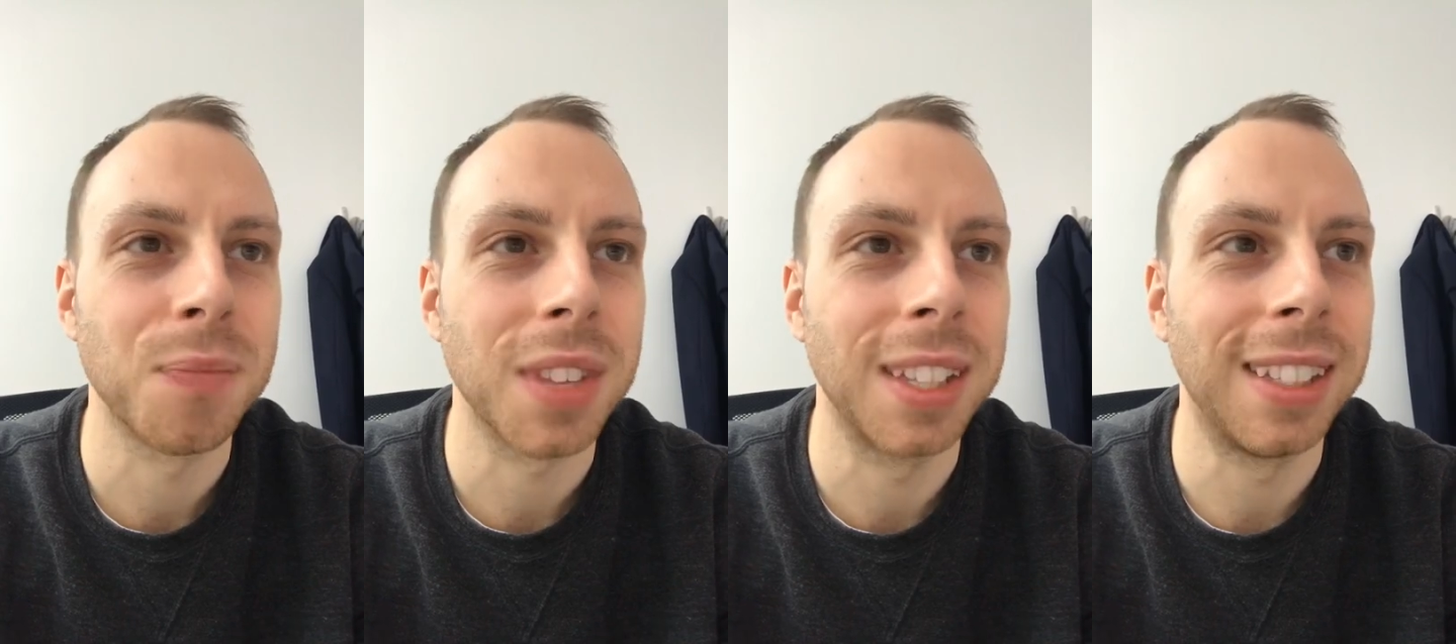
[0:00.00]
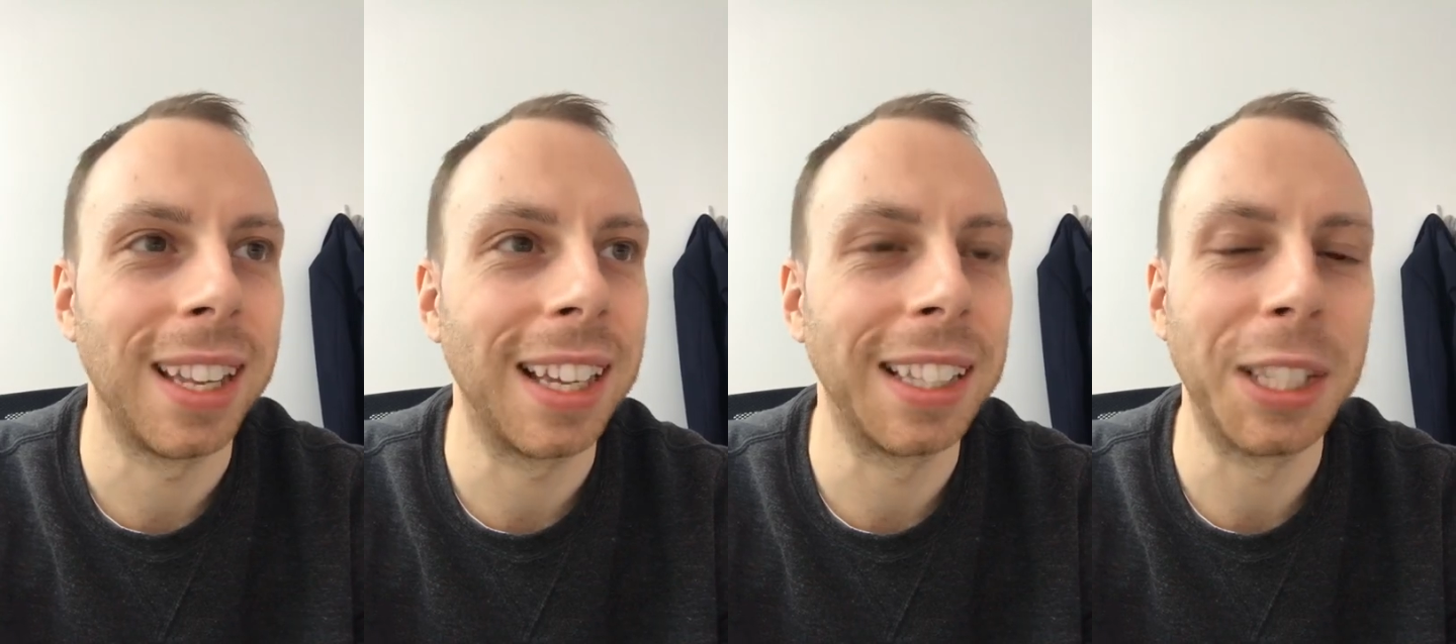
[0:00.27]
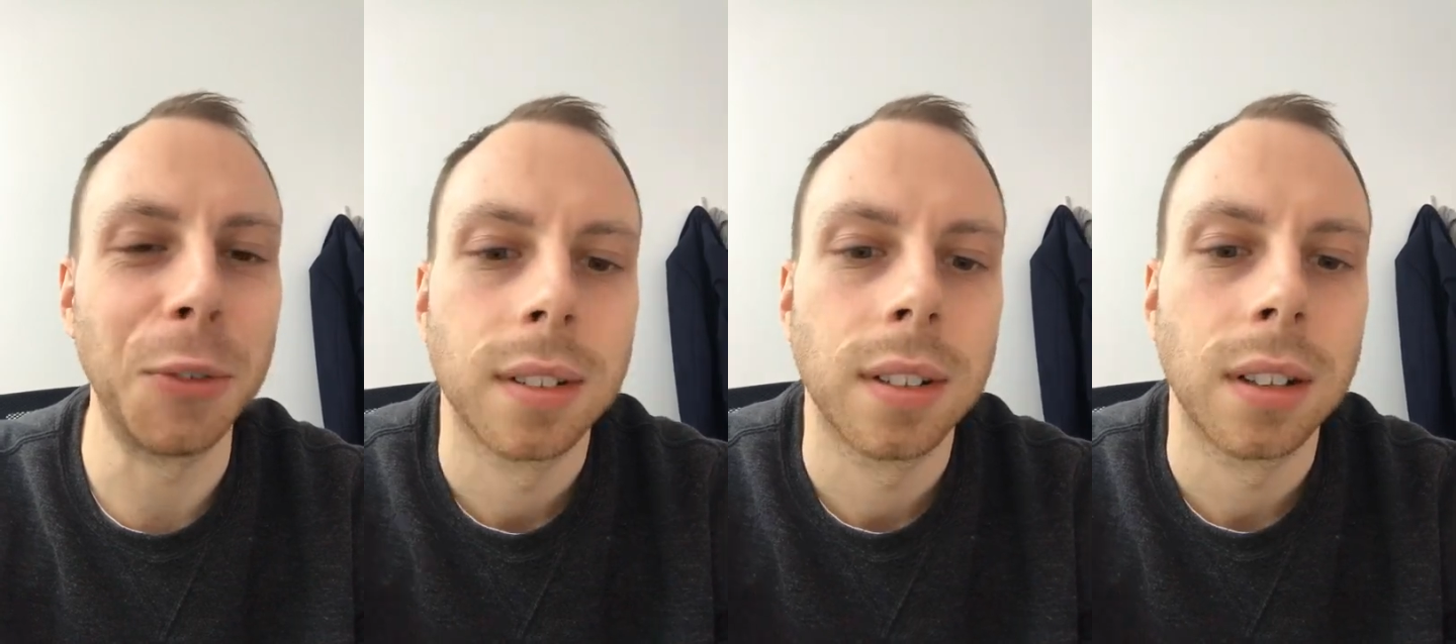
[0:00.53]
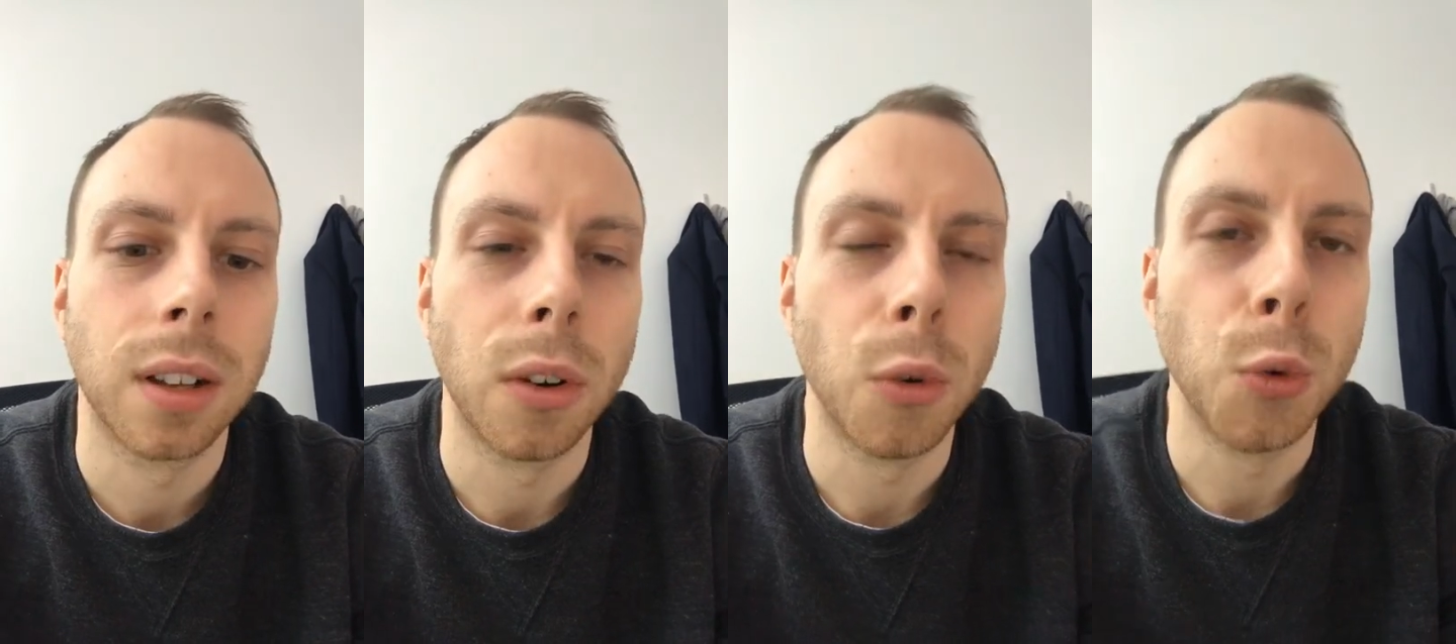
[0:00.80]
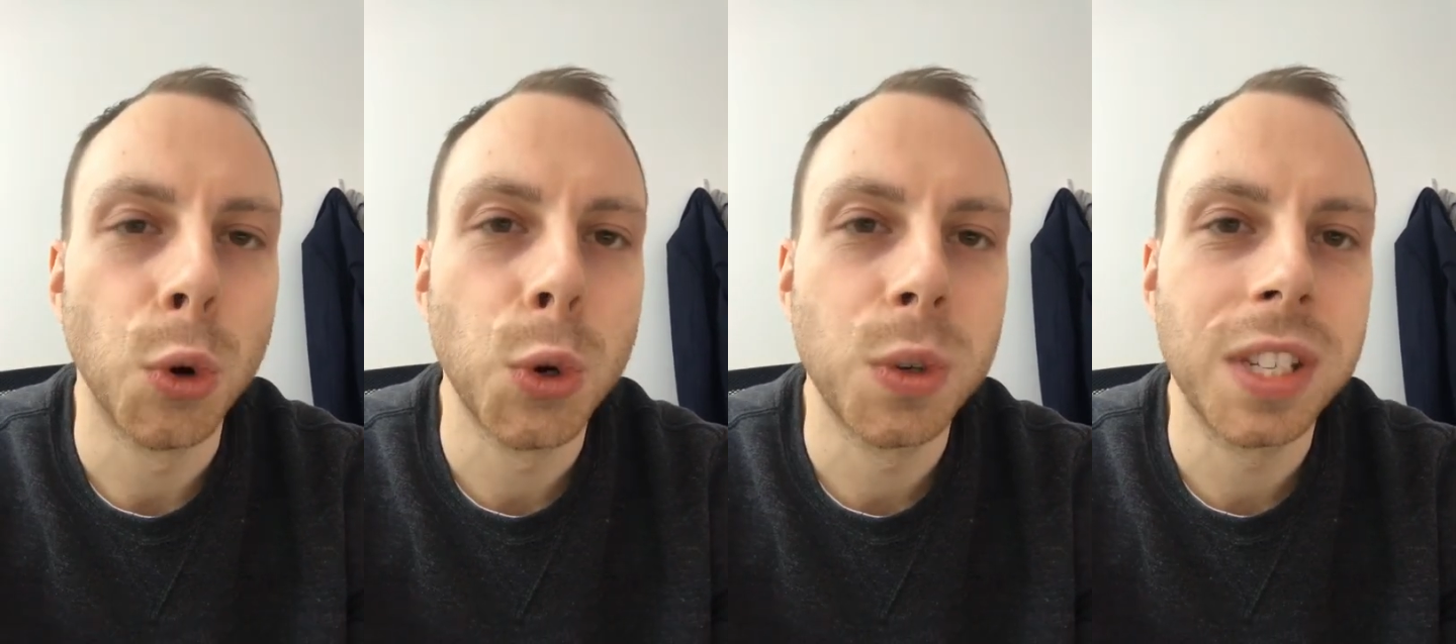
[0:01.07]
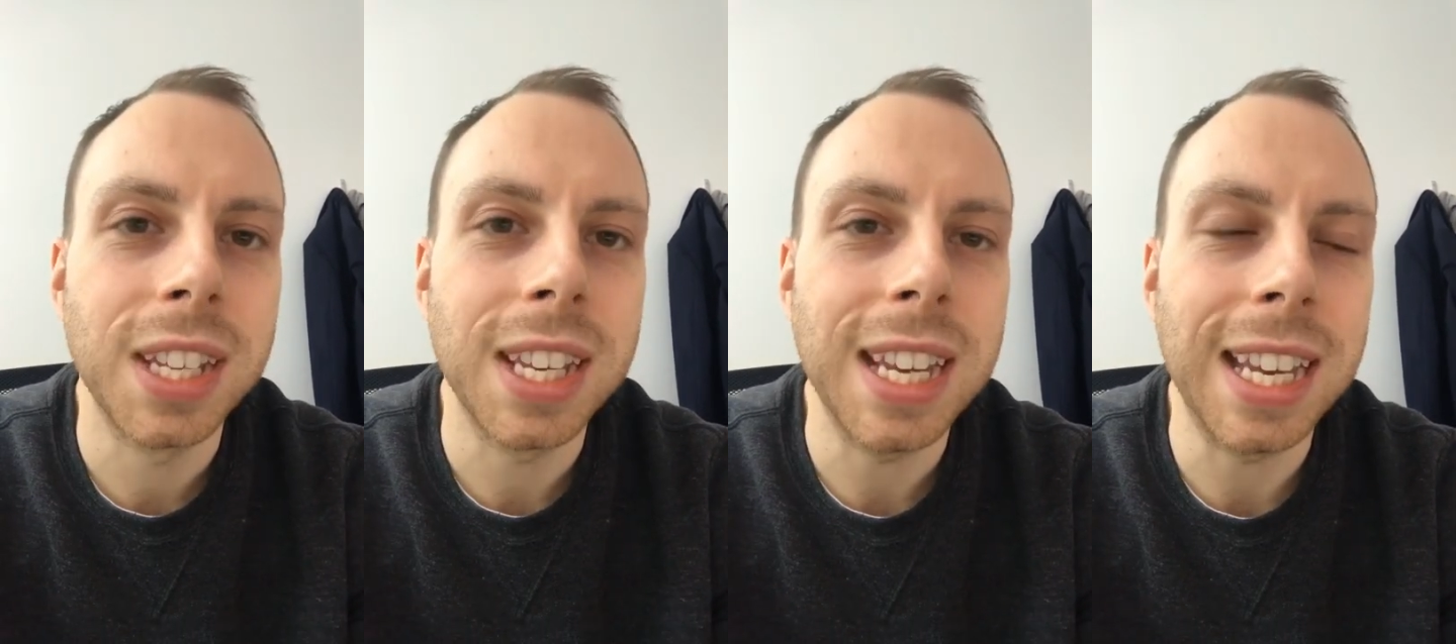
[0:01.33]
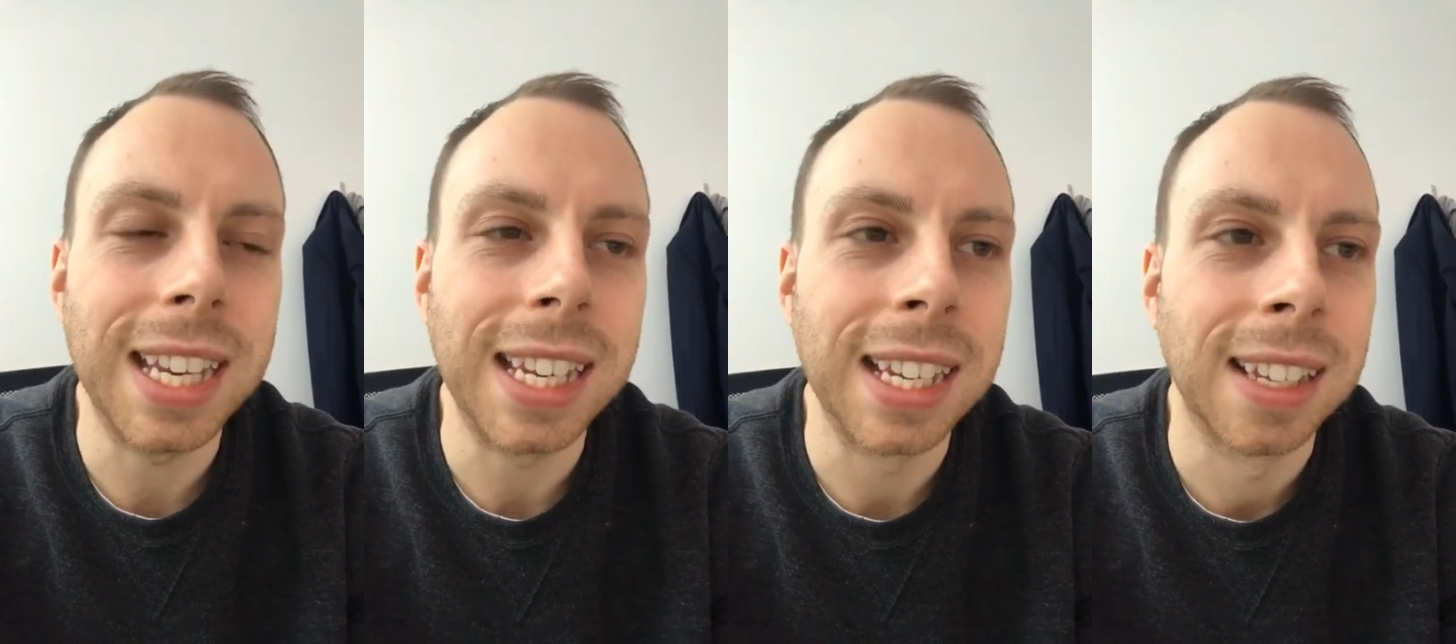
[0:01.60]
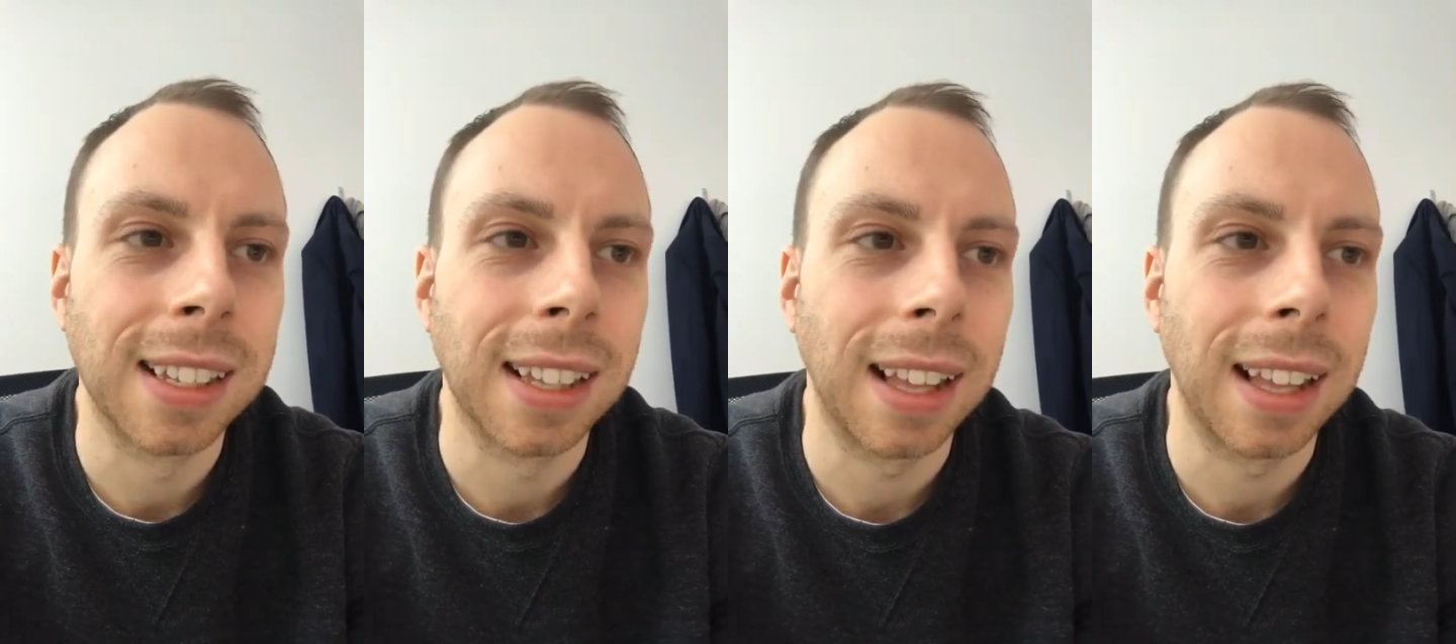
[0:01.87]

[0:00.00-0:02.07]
daily routine.